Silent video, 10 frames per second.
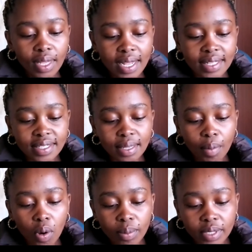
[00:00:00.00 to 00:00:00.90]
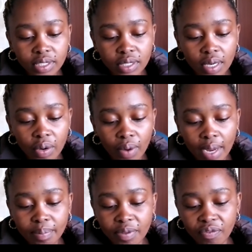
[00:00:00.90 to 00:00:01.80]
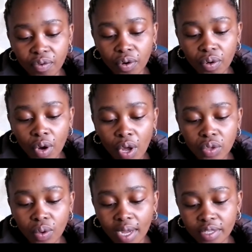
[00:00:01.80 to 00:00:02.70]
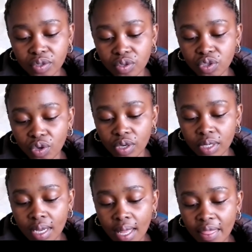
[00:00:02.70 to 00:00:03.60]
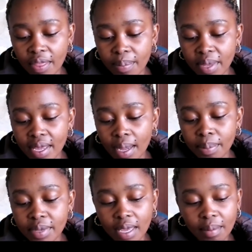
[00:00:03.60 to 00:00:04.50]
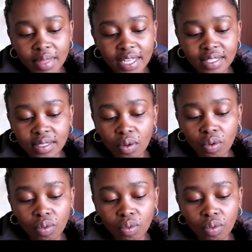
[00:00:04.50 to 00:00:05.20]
It's the moment right before you ask to join the pickup game that's